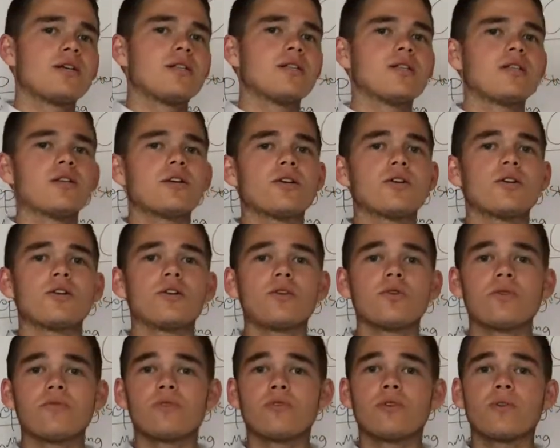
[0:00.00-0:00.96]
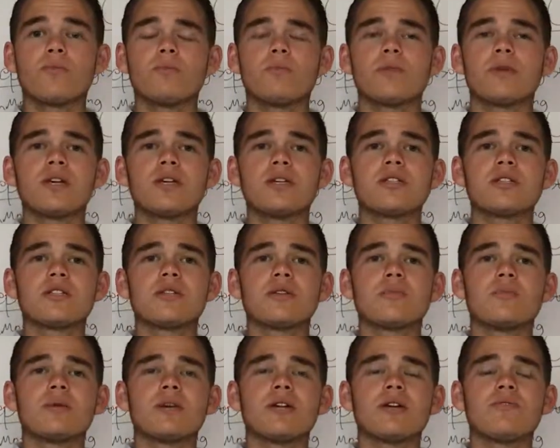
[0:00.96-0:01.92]
There are a lot of companies,
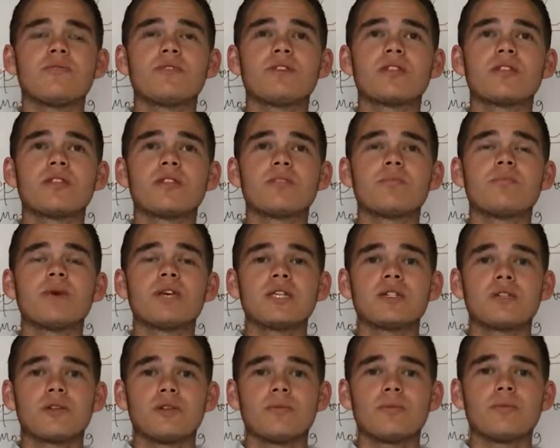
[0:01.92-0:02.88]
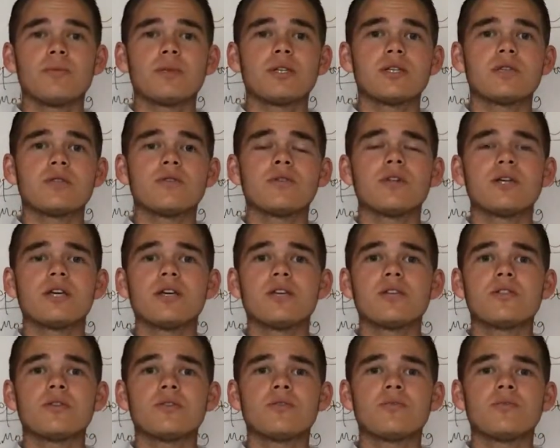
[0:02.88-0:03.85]
but I think the best companies today
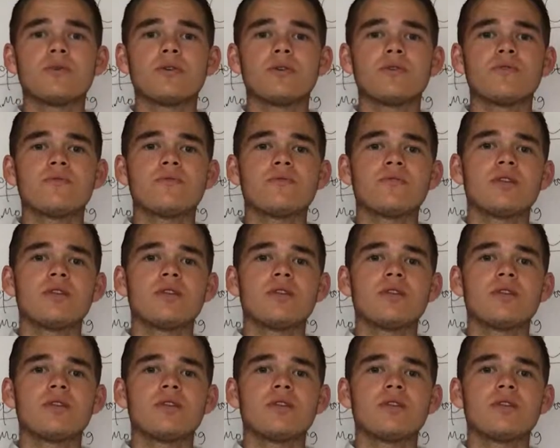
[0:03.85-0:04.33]
to both